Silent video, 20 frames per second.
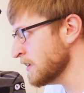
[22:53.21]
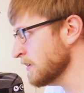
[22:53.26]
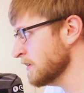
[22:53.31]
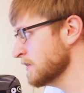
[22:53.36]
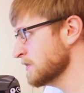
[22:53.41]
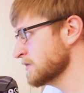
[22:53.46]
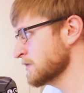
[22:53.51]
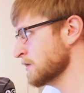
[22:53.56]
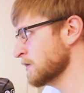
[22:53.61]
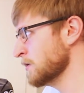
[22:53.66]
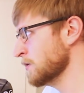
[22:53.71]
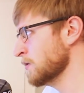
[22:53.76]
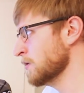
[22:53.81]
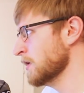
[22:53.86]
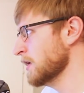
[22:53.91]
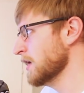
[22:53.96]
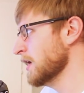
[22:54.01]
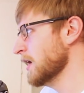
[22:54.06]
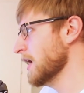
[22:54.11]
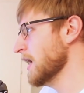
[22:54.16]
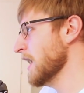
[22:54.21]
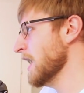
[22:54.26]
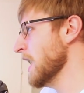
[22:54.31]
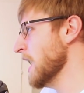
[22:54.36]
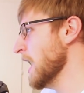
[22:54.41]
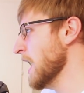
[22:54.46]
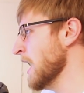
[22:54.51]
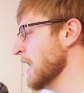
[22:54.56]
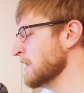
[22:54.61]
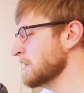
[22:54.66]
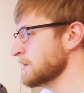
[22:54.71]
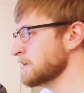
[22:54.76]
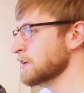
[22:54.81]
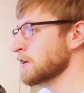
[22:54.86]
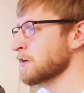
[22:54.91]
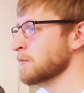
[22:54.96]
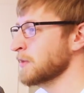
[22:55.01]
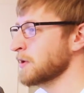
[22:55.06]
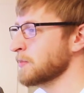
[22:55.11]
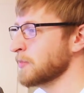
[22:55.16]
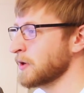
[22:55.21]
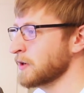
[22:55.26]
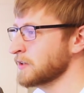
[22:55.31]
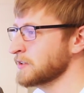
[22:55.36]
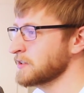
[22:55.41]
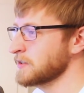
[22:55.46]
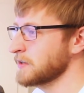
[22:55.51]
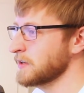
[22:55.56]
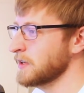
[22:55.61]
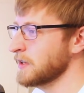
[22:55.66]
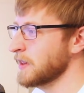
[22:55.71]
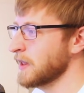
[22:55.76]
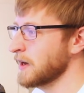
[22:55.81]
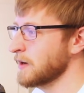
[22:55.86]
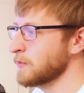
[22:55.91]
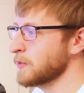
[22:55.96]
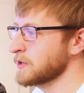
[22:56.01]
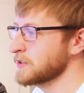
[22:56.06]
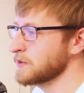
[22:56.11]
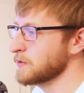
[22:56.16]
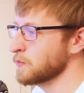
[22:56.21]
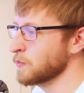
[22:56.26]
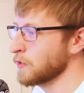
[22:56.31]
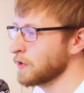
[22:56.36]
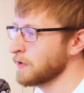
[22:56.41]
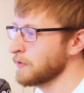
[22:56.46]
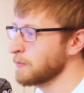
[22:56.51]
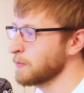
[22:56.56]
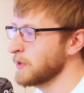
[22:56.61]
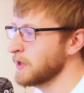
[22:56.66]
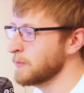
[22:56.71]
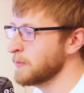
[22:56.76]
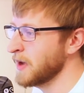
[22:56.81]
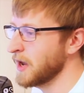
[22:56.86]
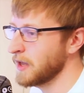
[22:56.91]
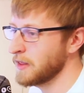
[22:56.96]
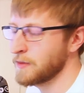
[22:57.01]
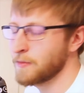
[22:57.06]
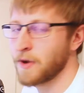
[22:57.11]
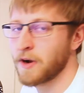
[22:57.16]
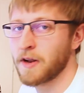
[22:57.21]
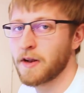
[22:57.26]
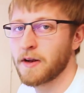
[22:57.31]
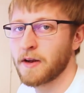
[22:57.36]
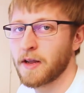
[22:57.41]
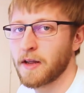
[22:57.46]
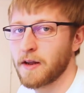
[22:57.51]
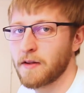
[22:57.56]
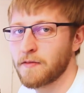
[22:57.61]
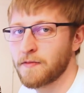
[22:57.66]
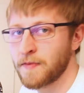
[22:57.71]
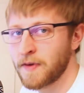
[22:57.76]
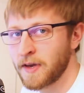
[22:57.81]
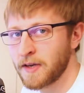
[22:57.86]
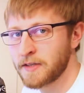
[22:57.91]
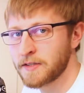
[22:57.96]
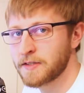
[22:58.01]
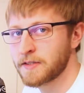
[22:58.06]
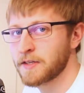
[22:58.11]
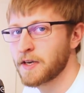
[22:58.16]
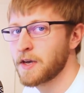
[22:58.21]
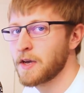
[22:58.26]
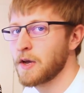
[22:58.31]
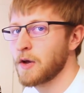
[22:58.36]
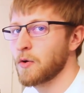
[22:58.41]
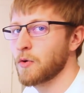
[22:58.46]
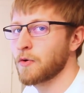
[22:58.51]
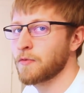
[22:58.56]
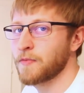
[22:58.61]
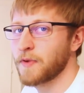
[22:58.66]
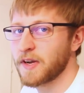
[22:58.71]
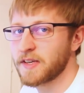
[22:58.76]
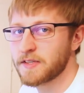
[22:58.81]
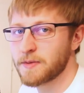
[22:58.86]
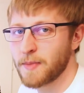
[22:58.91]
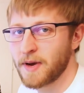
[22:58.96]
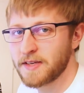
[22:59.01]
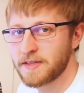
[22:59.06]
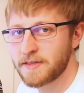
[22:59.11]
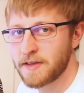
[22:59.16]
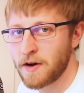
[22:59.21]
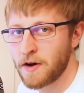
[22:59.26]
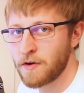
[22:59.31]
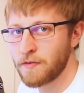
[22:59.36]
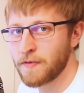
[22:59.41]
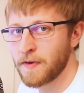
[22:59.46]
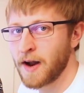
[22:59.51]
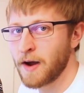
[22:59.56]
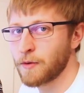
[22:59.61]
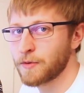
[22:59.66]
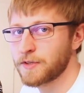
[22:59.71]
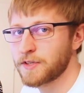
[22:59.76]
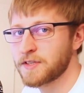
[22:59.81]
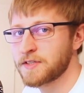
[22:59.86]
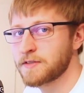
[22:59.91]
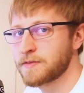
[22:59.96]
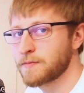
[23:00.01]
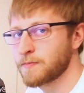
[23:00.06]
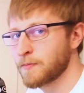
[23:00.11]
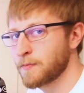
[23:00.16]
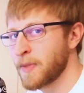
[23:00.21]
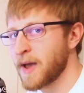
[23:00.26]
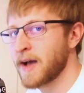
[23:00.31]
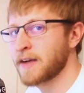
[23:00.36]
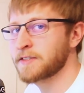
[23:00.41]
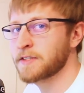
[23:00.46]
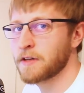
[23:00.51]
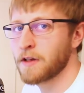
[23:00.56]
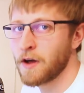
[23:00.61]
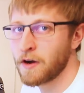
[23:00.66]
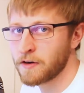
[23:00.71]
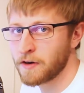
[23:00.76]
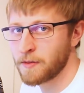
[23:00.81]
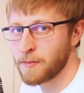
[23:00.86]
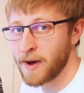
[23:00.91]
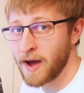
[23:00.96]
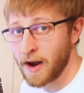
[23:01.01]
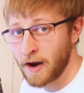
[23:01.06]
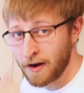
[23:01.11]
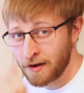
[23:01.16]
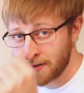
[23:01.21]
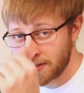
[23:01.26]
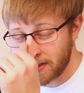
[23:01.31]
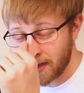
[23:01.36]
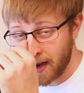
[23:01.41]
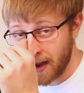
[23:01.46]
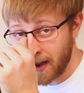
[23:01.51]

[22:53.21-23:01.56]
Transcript: So I determined personally that it wasn't worth me paying the money to get it fixed or fix it myself, and I would just pass it along to the buyer and say,